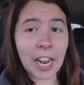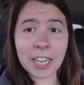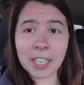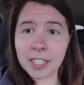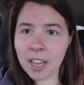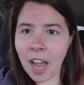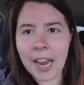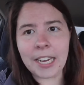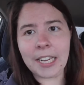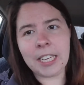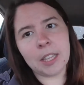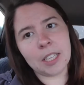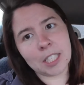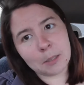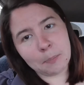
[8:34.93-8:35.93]
and I decided
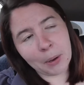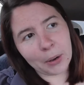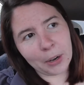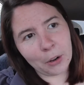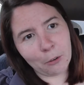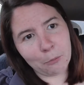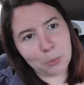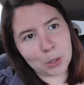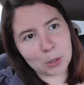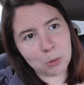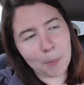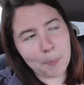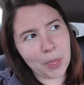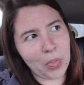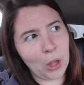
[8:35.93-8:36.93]
in the spirit of
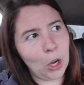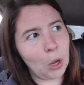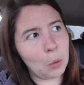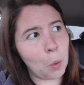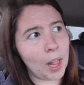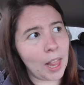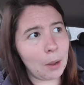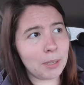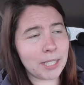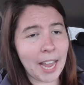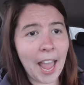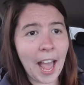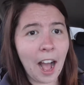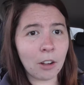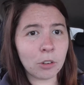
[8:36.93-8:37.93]
BookSwapAthon while I was
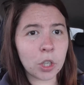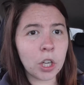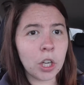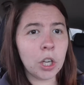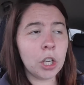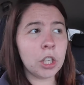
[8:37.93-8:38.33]
out